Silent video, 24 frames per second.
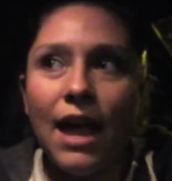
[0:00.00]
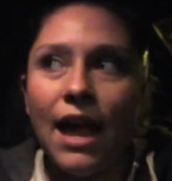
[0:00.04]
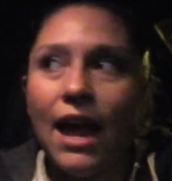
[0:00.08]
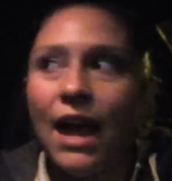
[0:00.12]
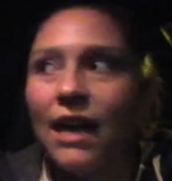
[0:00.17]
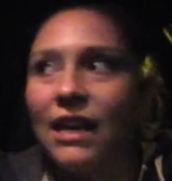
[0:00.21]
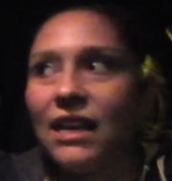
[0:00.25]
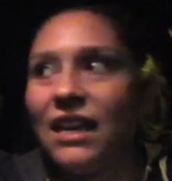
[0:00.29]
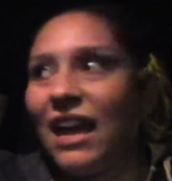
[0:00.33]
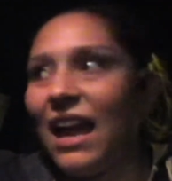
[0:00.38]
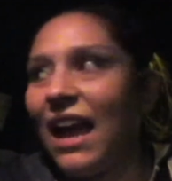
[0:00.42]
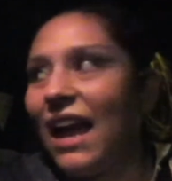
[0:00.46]

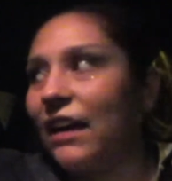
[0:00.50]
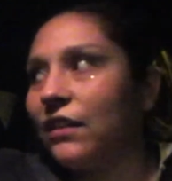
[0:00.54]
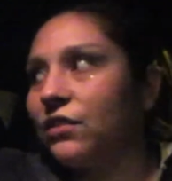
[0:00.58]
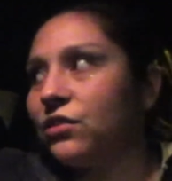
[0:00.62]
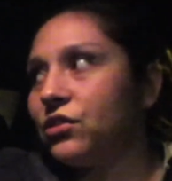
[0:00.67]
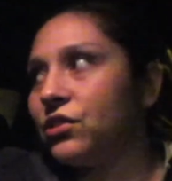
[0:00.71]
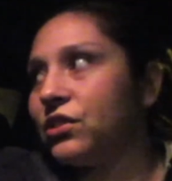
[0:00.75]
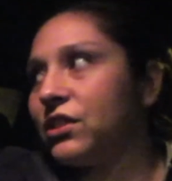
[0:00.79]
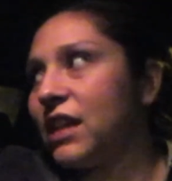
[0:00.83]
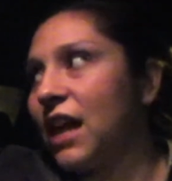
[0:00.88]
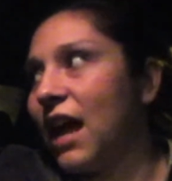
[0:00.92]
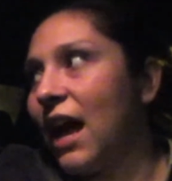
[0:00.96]
any
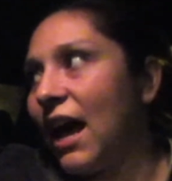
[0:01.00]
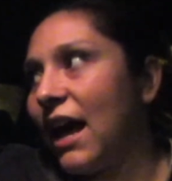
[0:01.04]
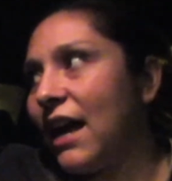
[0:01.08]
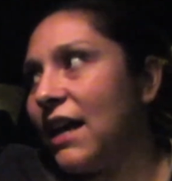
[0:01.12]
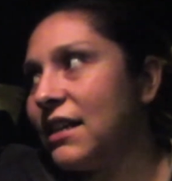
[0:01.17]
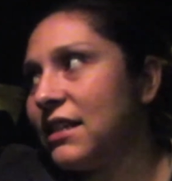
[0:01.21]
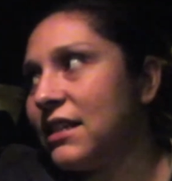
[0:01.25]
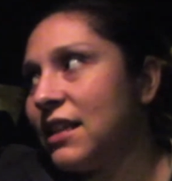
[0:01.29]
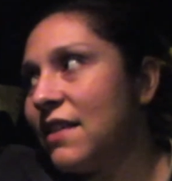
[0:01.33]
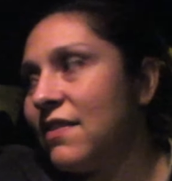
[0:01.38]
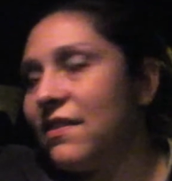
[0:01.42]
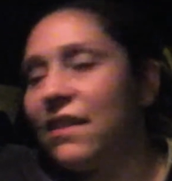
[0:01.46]

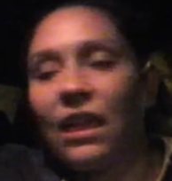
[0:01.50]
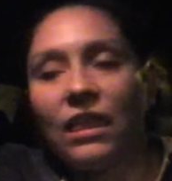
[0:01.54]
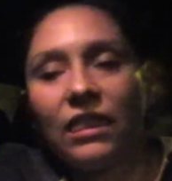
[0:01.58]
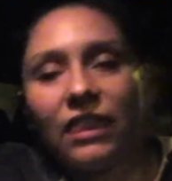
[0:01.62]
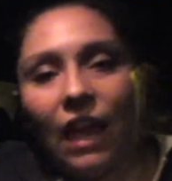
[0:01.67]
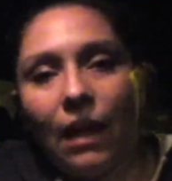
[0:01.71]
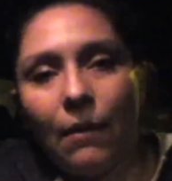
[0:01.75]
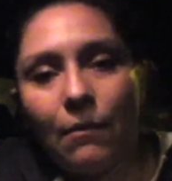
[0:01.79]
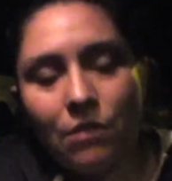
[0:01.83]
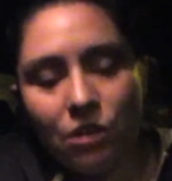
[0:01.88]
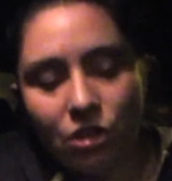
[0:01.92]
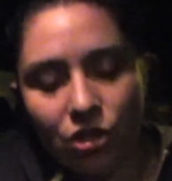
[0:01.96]
exercise that
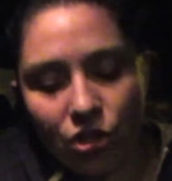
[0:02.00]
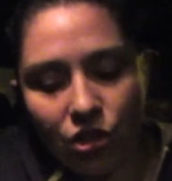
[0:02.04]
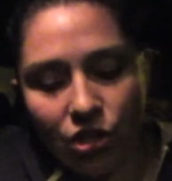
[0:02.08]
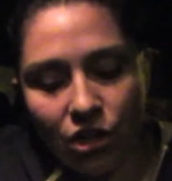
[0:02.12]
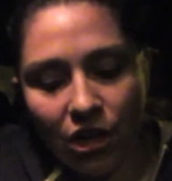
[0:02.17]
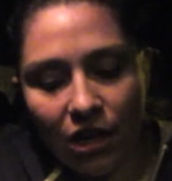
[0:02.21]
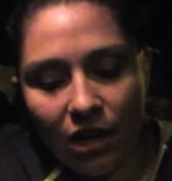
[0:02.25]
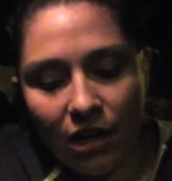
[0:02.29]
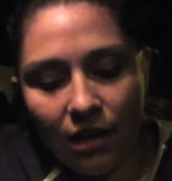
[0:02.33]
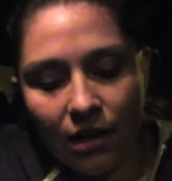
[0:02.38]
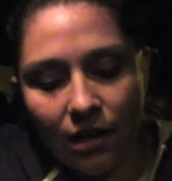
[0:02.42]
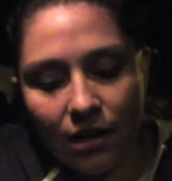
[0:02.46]
that
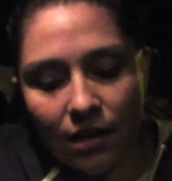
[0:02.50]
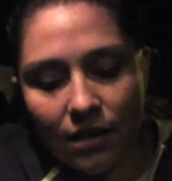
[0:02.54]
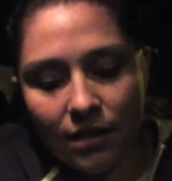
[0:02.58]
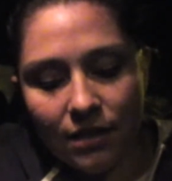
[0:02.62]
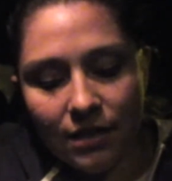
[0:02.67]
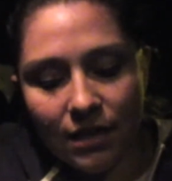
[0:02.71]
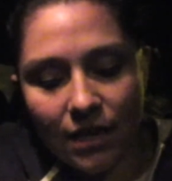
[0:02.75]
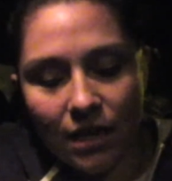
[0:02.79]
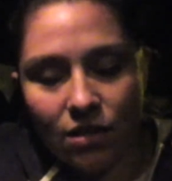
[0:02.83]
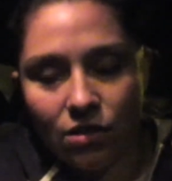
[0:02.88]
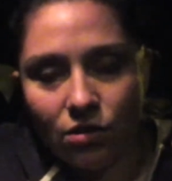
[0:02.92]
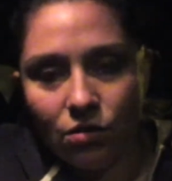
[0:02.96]
machine
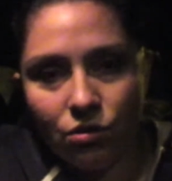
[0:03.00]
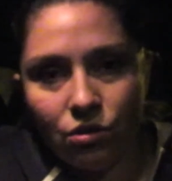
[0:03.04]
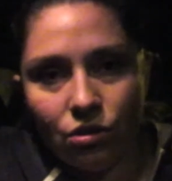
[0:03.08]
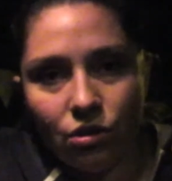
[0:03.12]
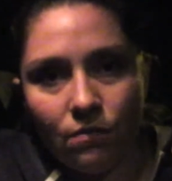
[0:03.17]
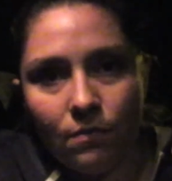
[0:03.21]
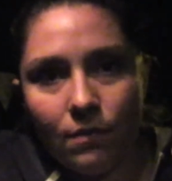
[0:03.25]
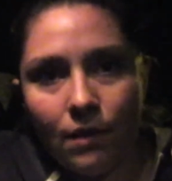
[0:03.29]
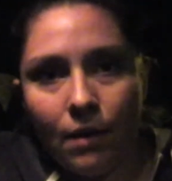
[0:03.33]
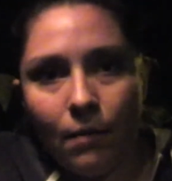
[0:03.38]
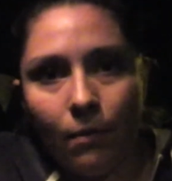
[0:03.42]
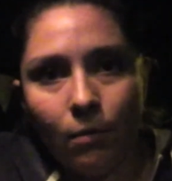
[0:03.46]
says you
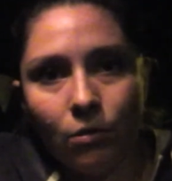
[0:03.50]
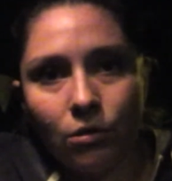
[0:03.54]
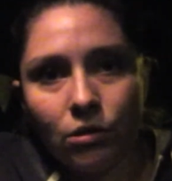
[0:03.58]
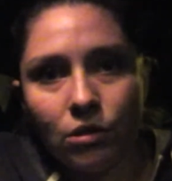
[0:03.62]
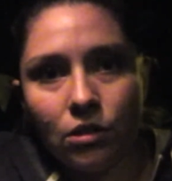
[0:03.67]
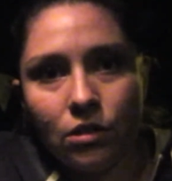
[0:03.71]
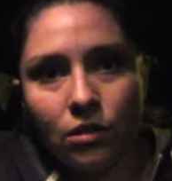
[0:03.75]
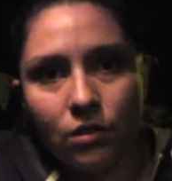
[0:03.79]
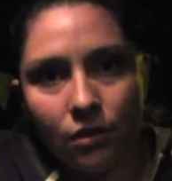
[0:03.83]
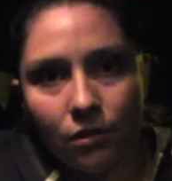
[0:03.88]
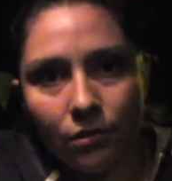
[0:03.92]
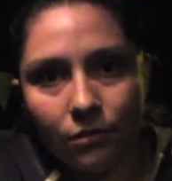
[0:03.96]
should be able
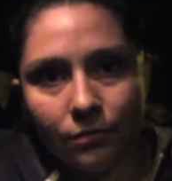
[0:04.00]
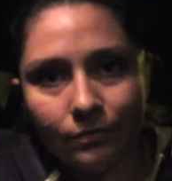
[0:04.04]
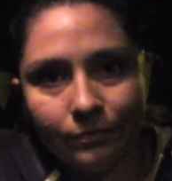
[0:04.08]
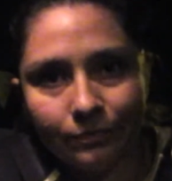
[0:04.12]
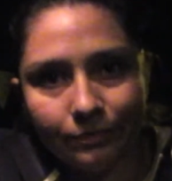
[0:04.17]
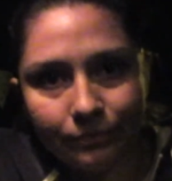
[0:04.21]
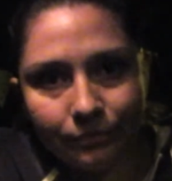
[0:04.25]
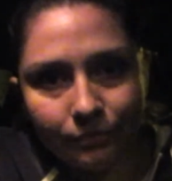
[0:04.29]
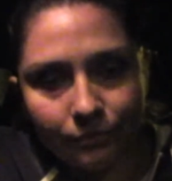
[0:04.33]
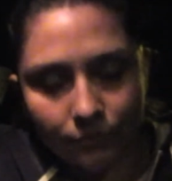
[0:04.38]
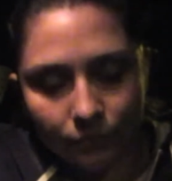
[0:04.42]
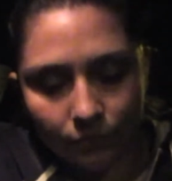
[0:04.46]
to do.
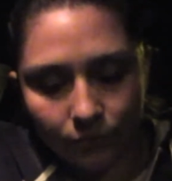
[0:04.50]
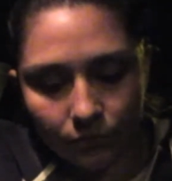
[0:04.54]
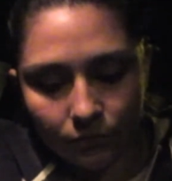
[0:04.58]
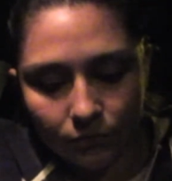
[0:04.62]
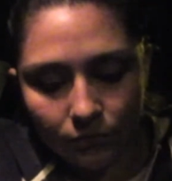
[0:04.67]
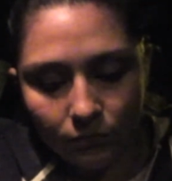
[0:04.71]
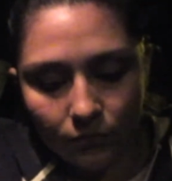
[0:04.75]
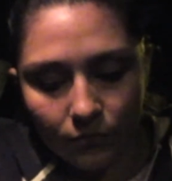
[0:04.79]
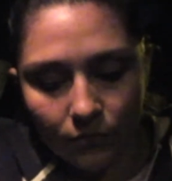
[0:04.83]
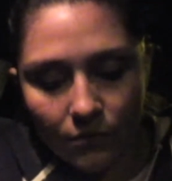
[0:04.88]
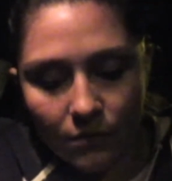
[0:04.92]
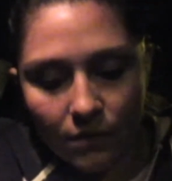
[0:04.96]

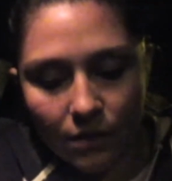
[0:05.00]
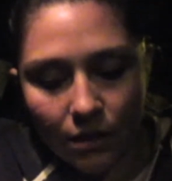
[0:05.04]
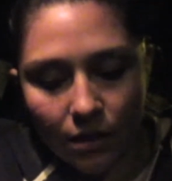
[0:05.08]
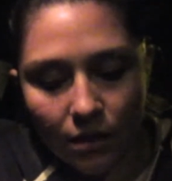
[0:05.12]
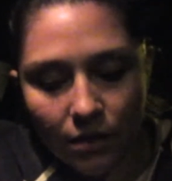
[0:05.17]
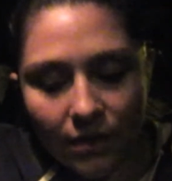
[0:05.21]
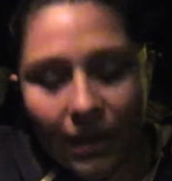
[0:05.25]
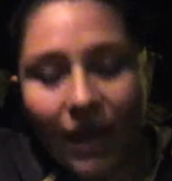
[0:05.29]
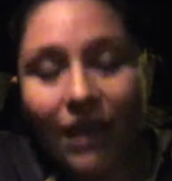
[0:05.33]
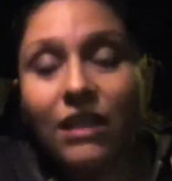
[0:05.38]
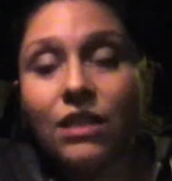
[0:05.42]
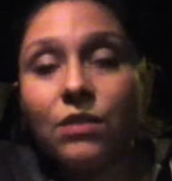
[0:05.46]

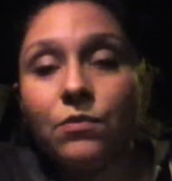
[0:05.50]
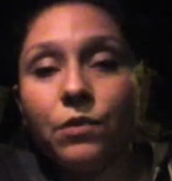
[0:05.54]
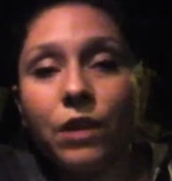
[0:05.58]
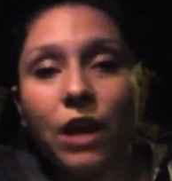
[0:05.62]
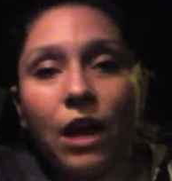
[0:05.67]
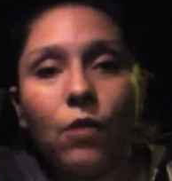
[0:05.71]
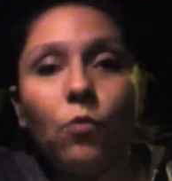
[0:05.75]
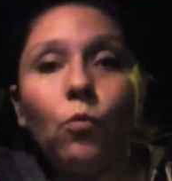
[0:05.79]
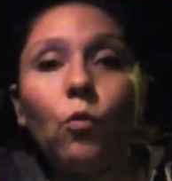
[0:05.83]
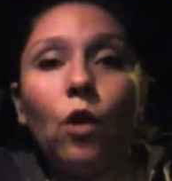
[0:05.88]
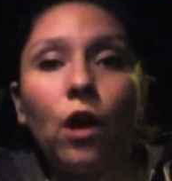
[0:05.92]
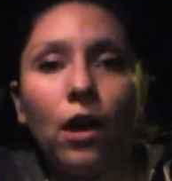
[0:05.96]
That's what
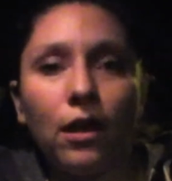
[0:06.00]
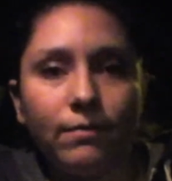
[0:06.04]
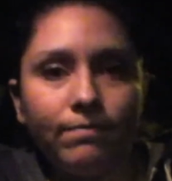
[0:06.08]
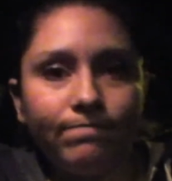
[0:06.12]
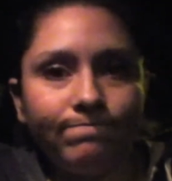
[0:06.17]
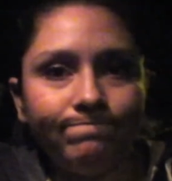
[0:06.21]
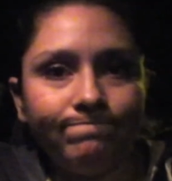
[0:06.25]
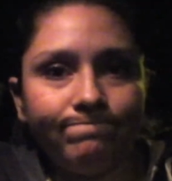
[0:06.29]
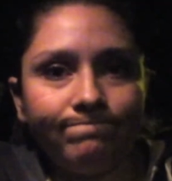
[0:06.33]
I want.